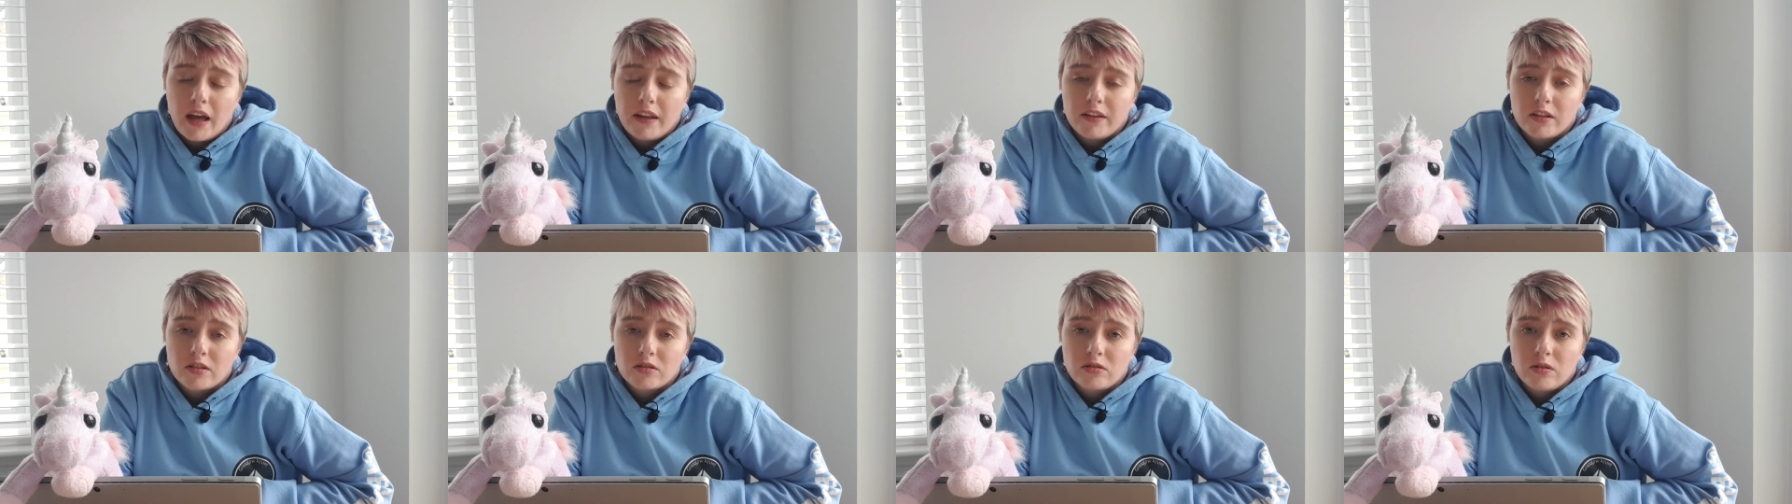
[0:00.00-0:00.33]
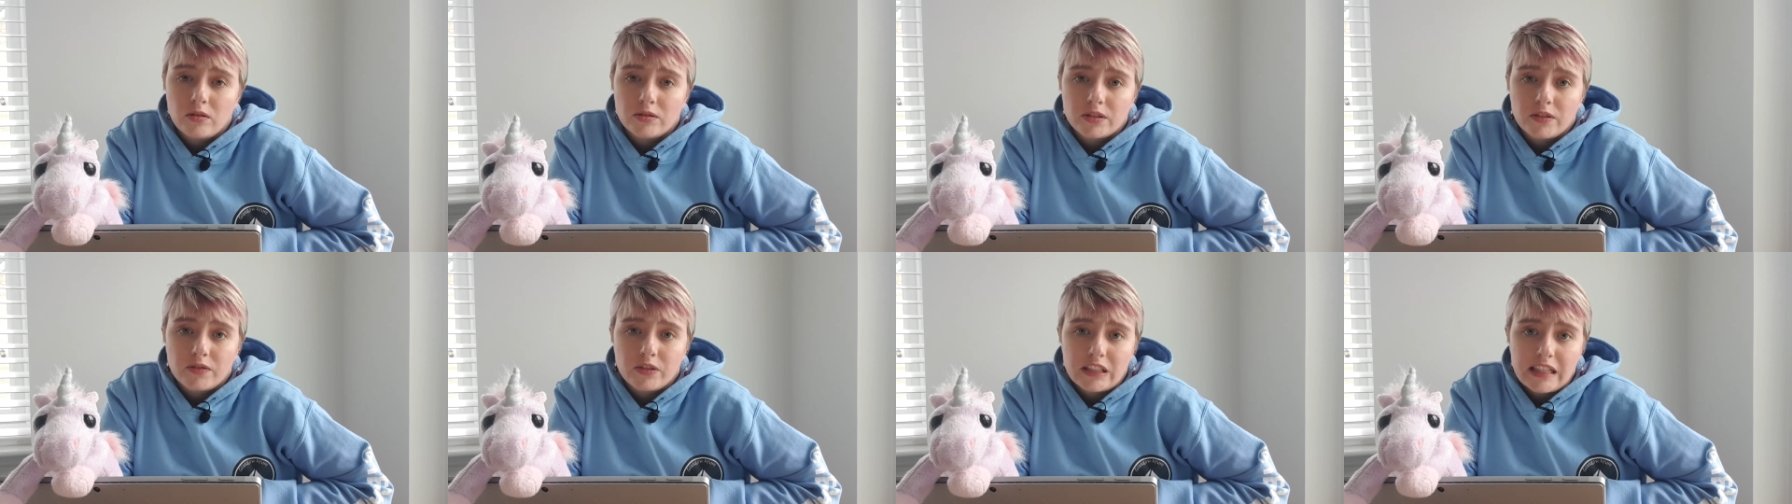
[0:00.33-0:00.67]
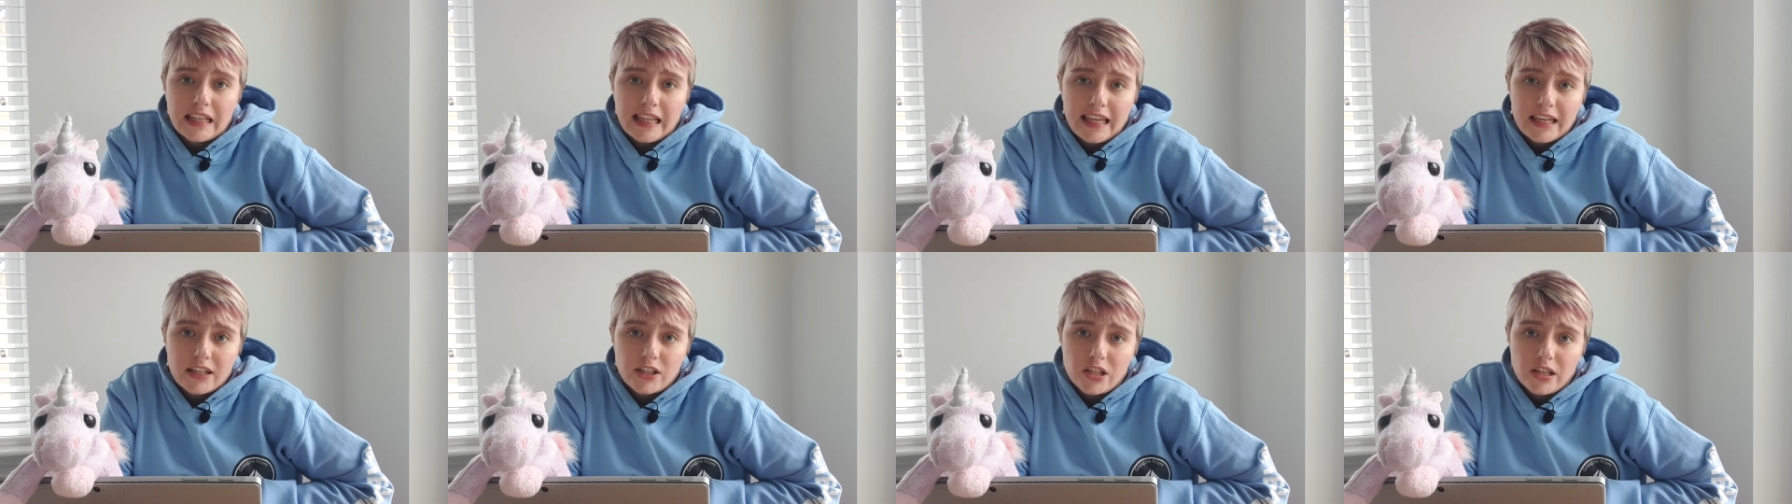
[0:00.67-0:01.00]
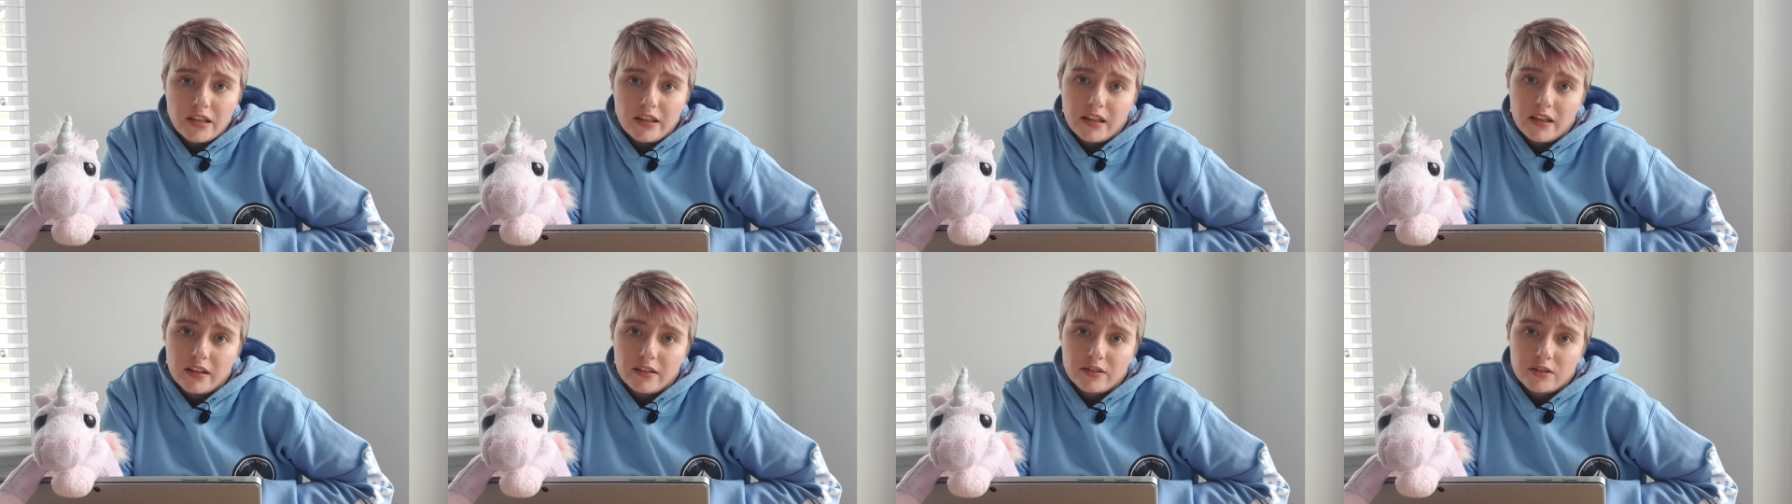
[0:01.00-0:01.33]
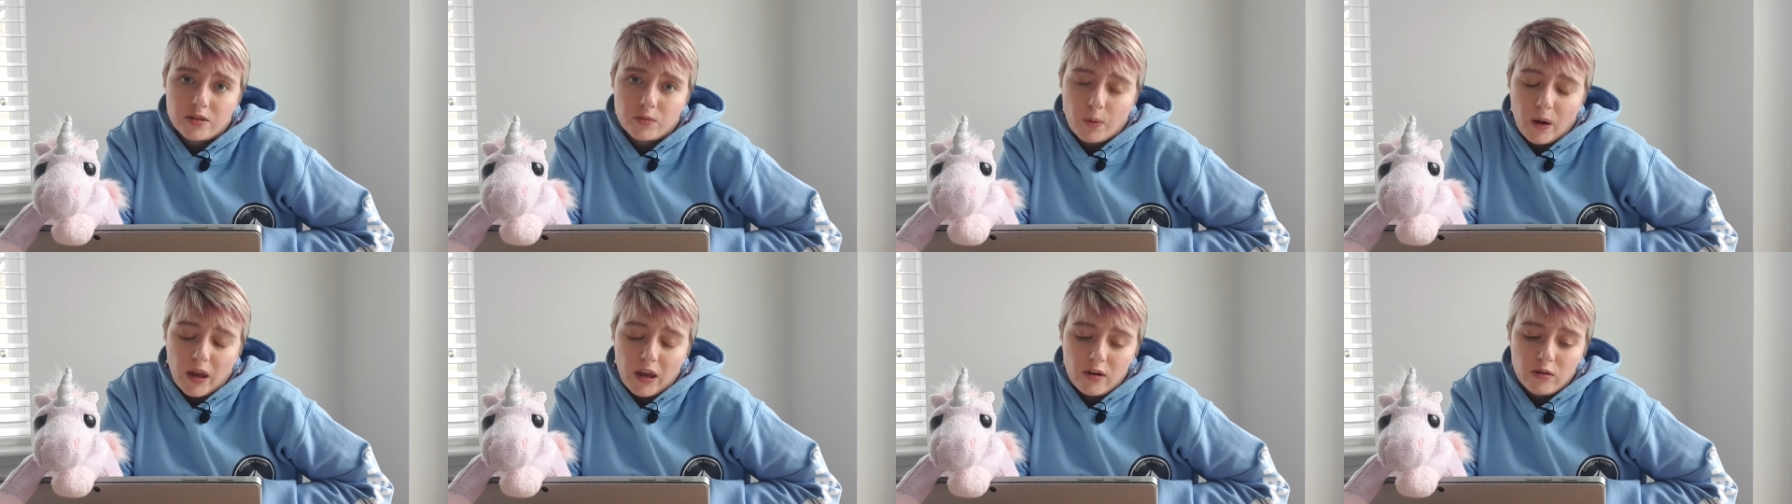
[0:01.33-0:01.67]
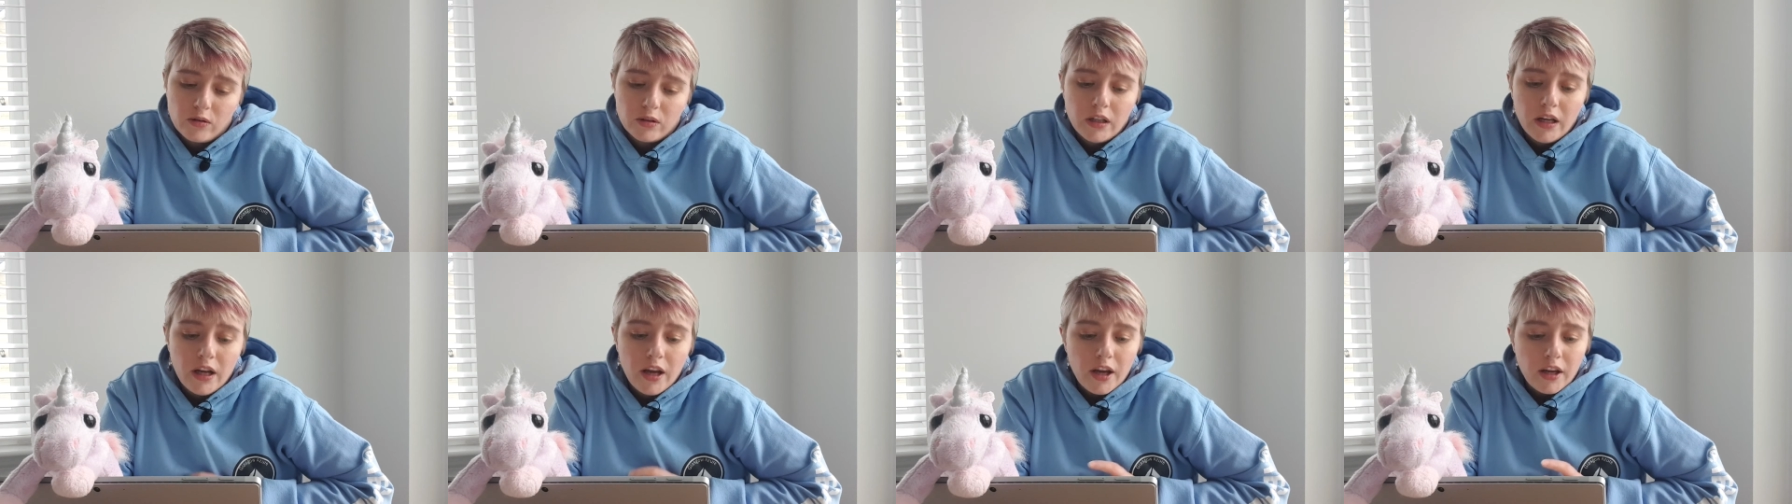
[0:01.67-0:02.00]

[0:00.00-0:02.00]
there's lots of selection there as well.